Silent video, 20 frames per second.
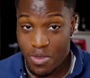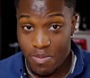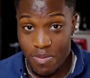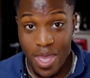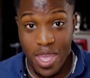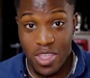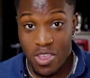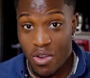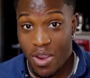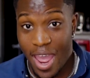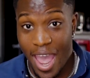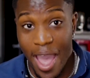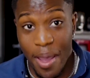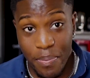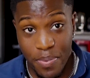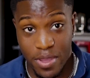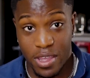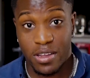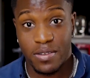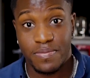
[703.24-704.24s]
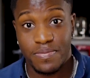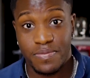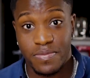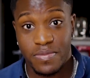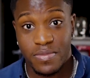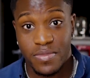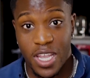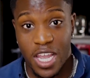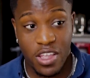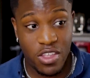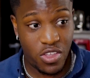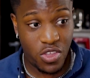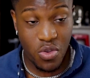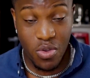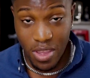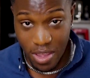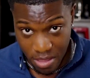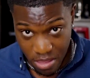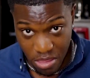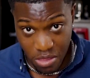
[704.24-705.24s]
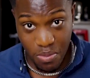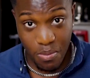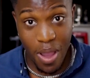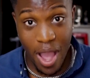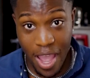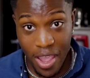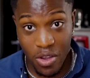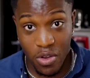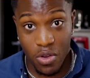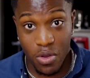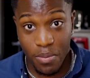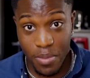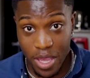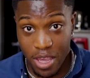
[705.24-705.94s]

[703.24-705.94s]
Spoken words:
man, you're happy, that you can smile.